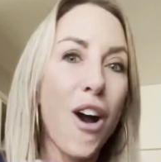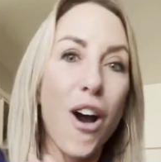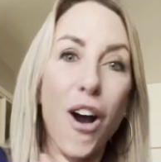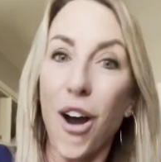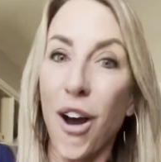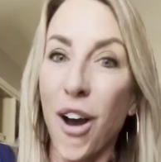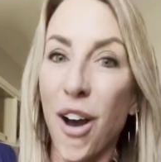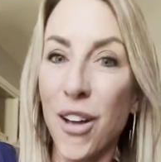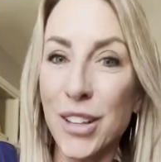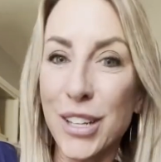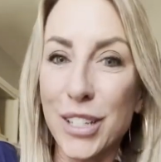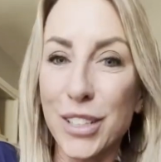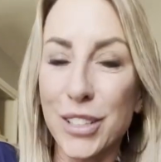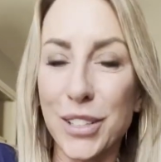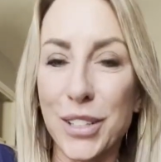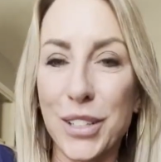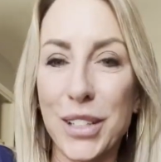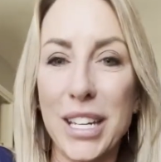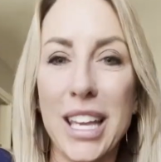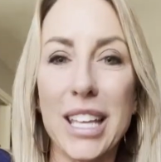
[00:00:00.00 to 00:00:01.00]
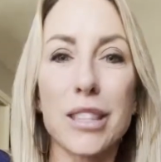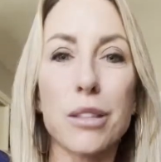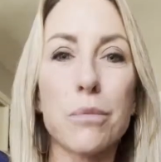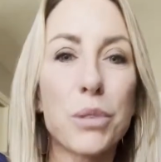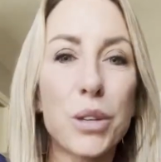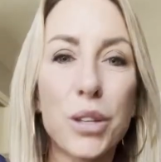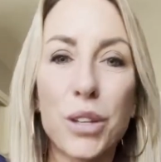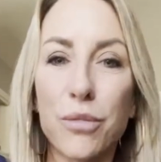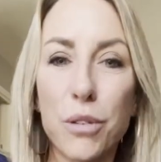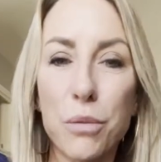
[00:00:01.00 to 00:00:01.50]
all included at the
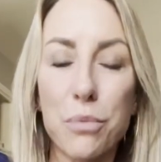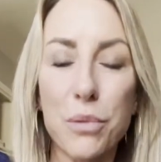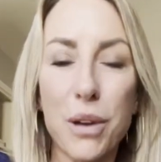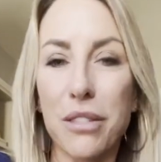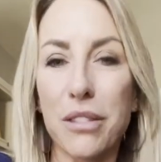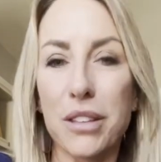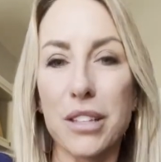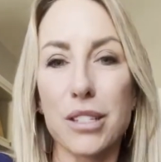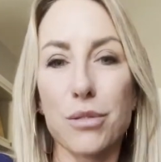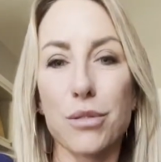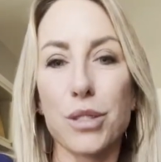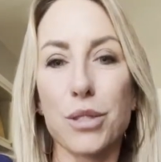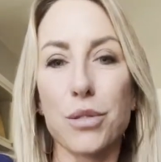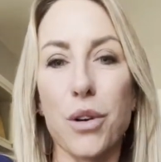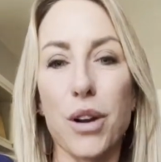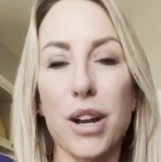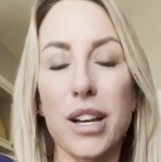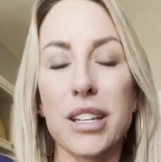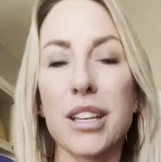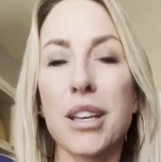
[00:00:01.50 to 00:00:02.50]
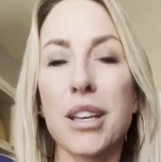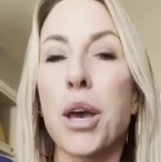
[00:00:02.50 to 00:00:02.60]
beautiful Breathless Resort.